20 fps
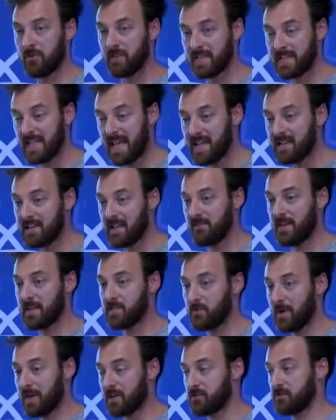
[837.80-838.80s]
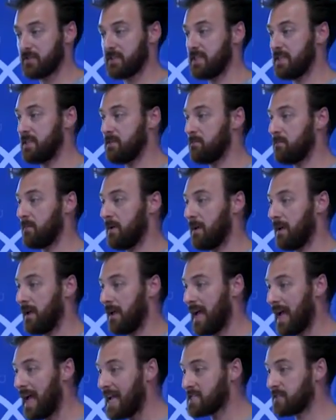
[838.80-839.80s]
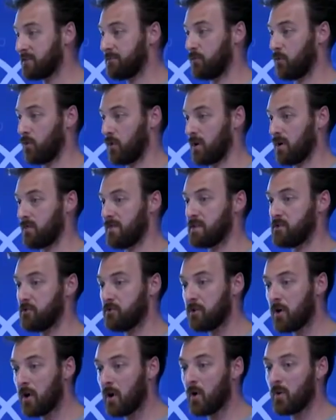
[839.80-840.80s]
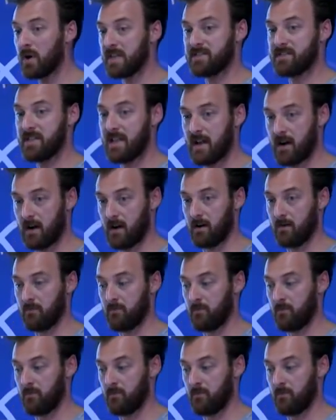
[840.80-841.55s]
data that you actually asked for, that you know is there.